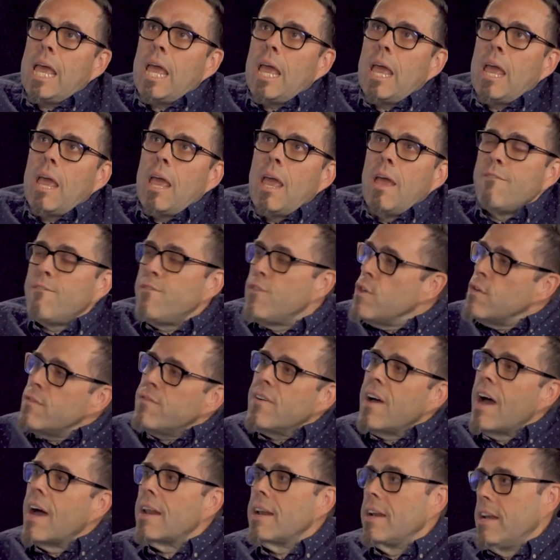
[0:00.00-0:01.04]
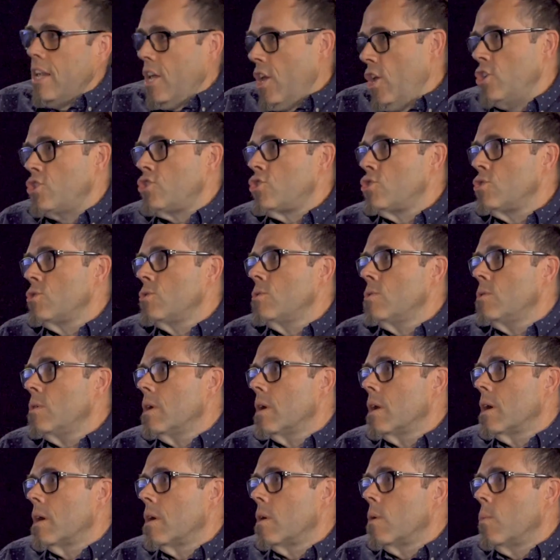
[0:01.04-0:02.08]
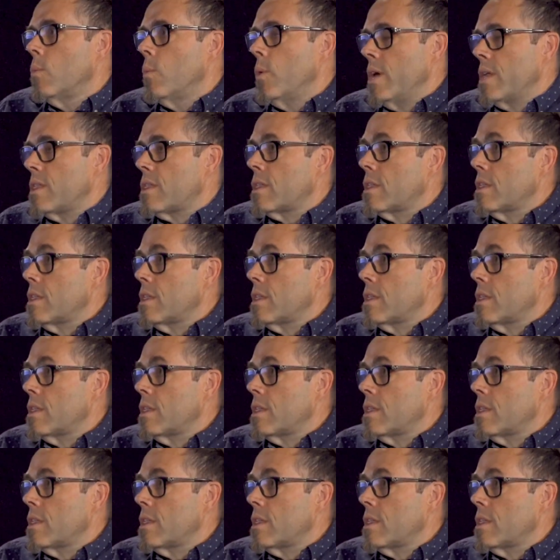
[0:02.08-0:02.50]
if you've got an issue with